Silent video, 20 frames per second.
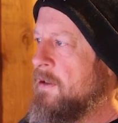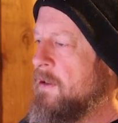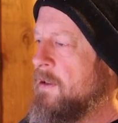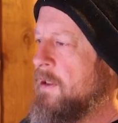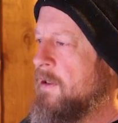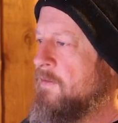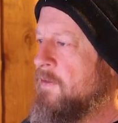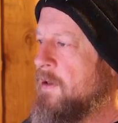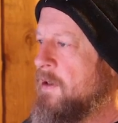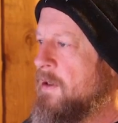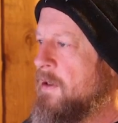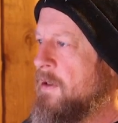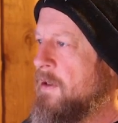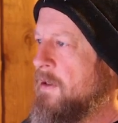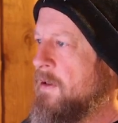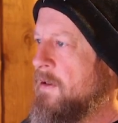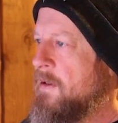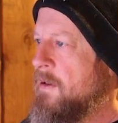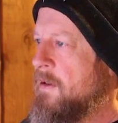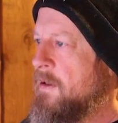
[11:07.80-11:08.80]
given
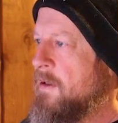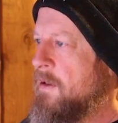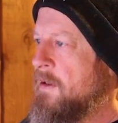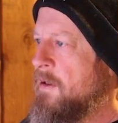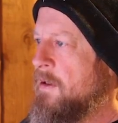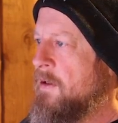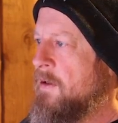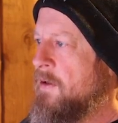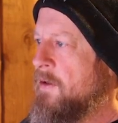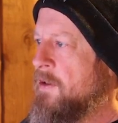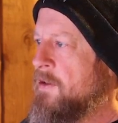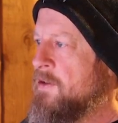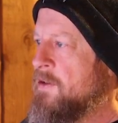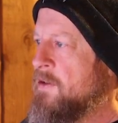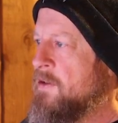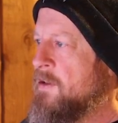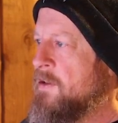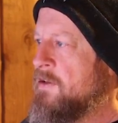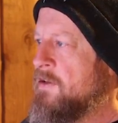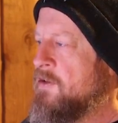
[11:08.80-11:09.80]
a,
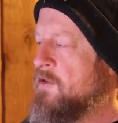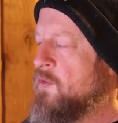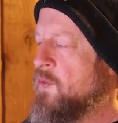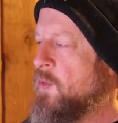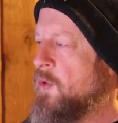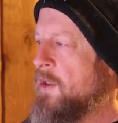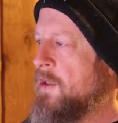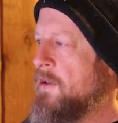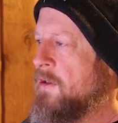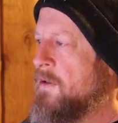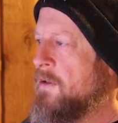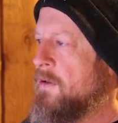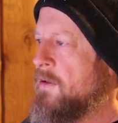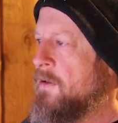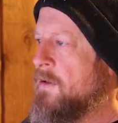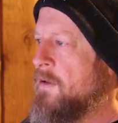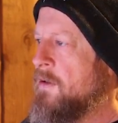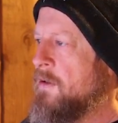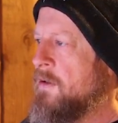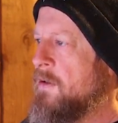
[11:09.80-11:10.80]
this is what
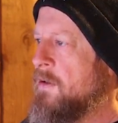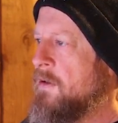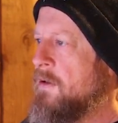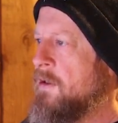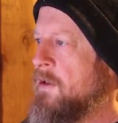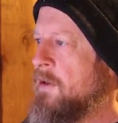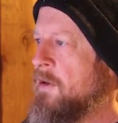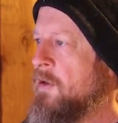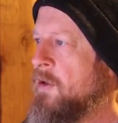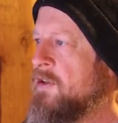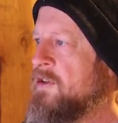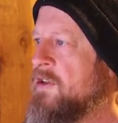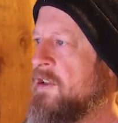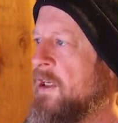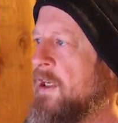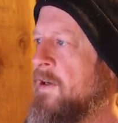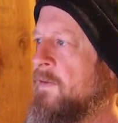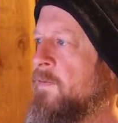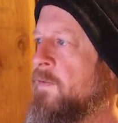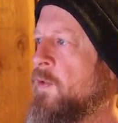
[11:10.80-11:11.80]
it looks
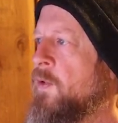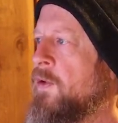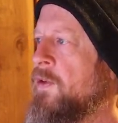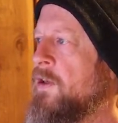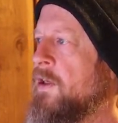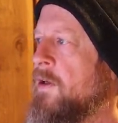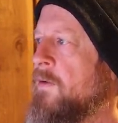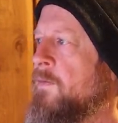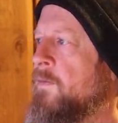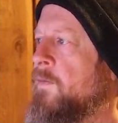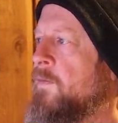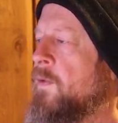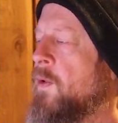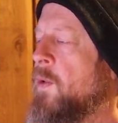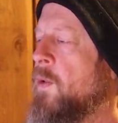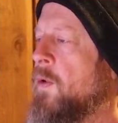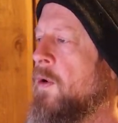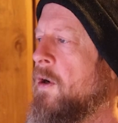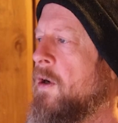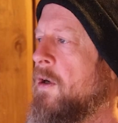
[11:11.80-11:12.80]
like for the
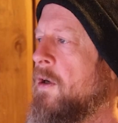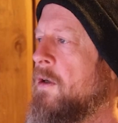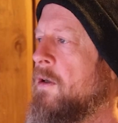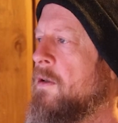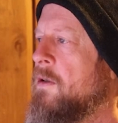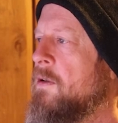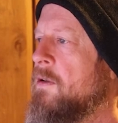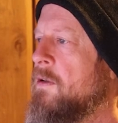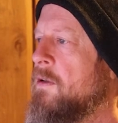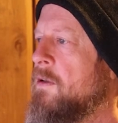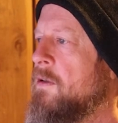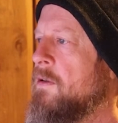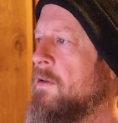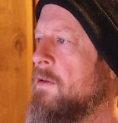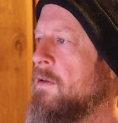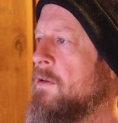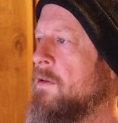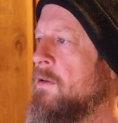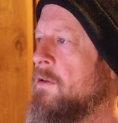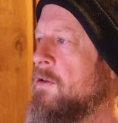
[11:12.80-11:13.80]
4
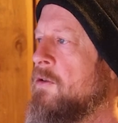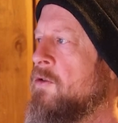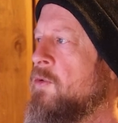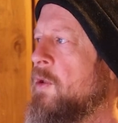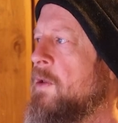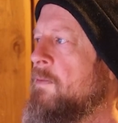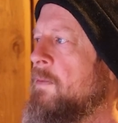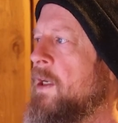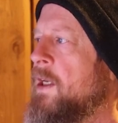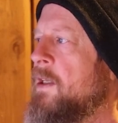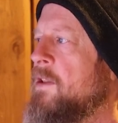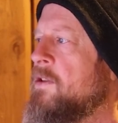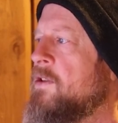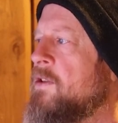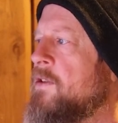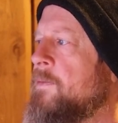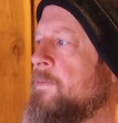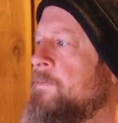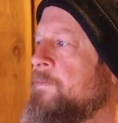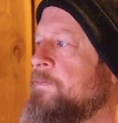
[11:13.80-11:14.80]
twin
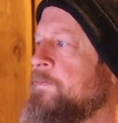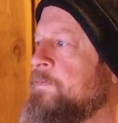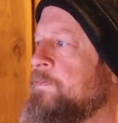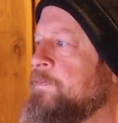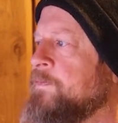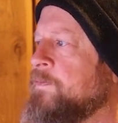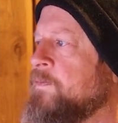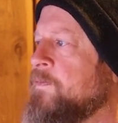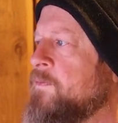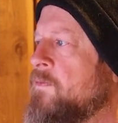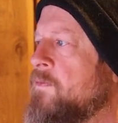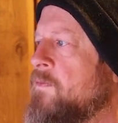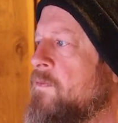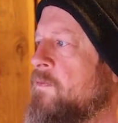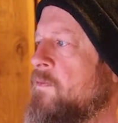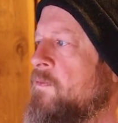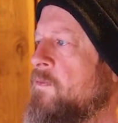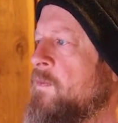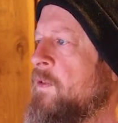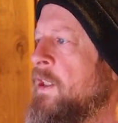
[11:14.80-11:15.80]
beds.
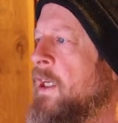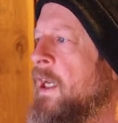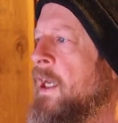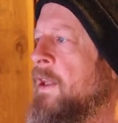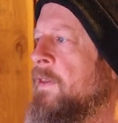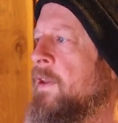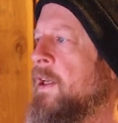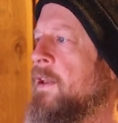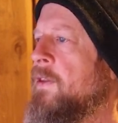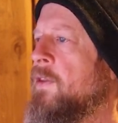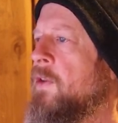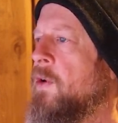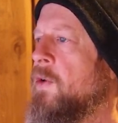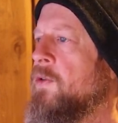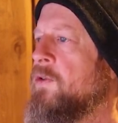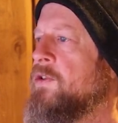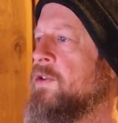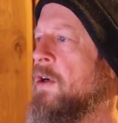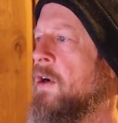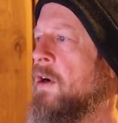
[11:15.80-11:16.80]
And then
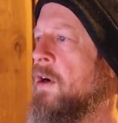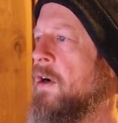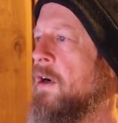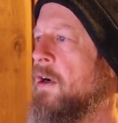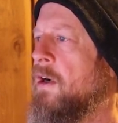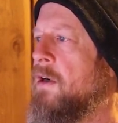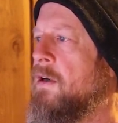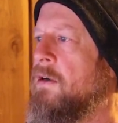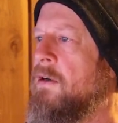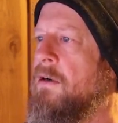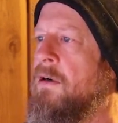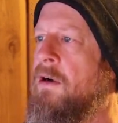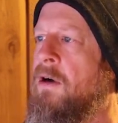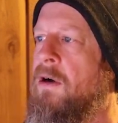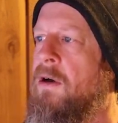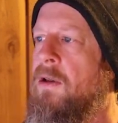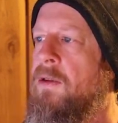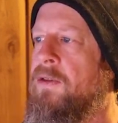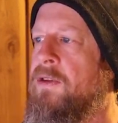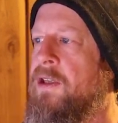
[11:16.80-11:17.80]
those are
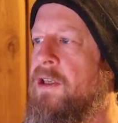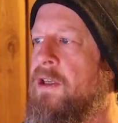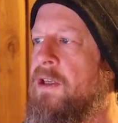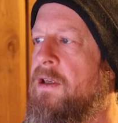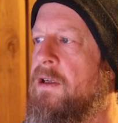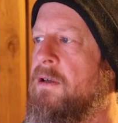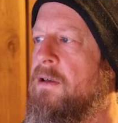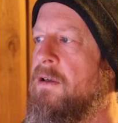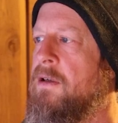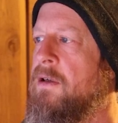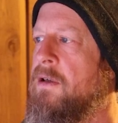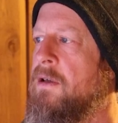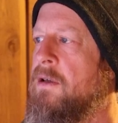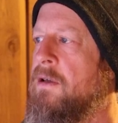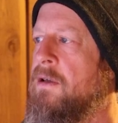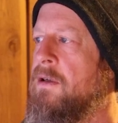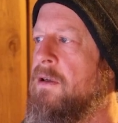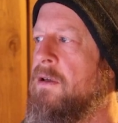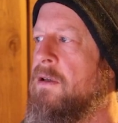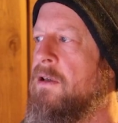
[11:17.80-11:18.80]
all the
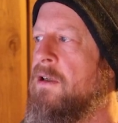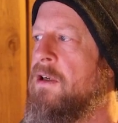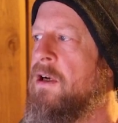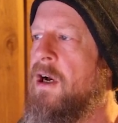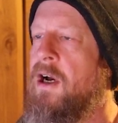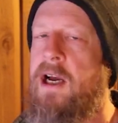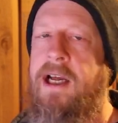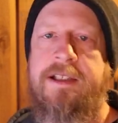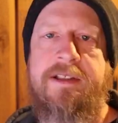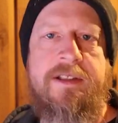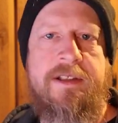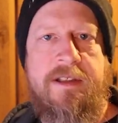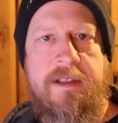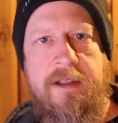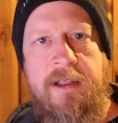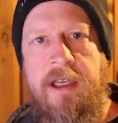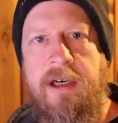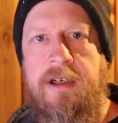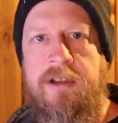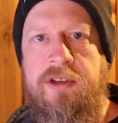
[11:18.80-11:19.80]
cots
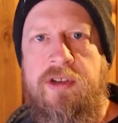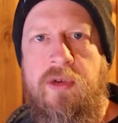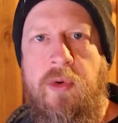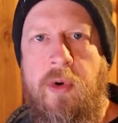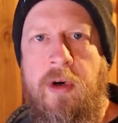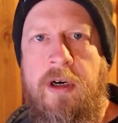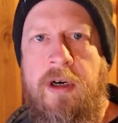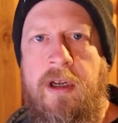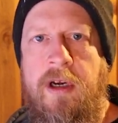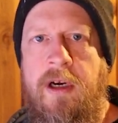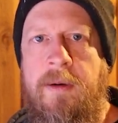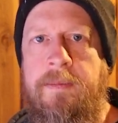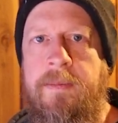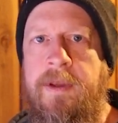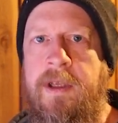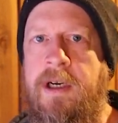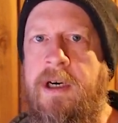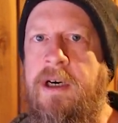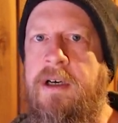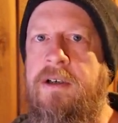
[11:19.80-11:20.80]
that are stored up
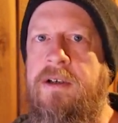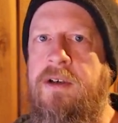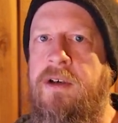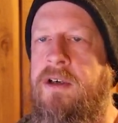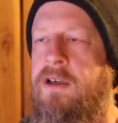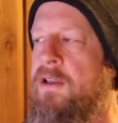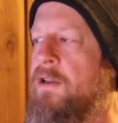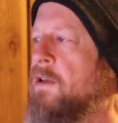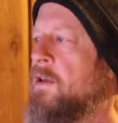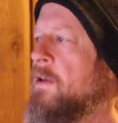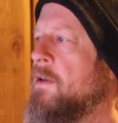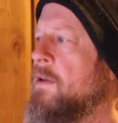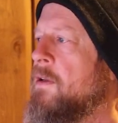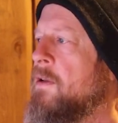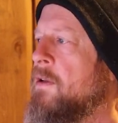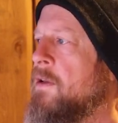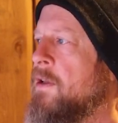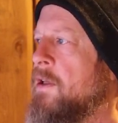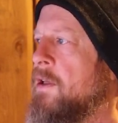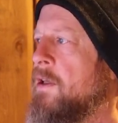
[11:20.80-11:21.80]
there during
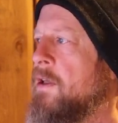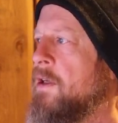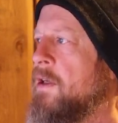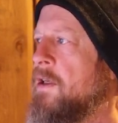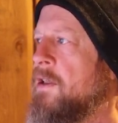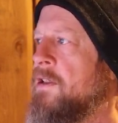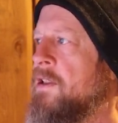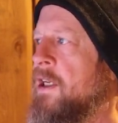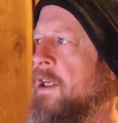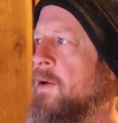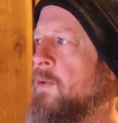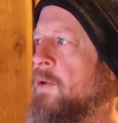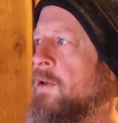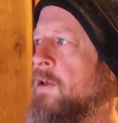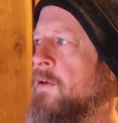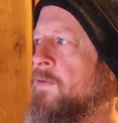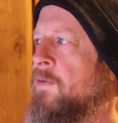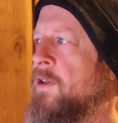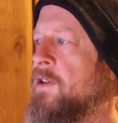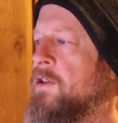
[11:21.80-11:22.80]
the day when
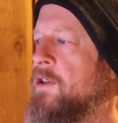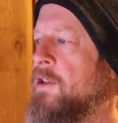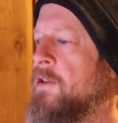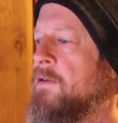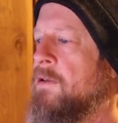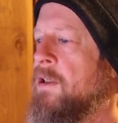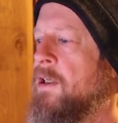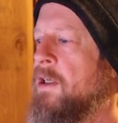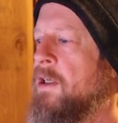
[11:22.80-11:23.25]
you're fishing.